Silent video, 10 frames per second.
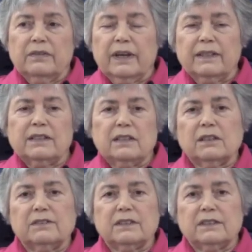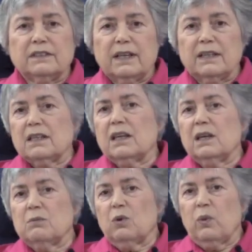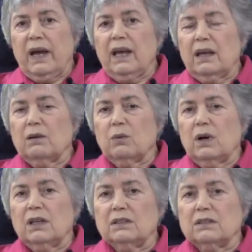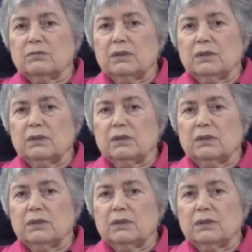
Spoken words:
idea of sending him away was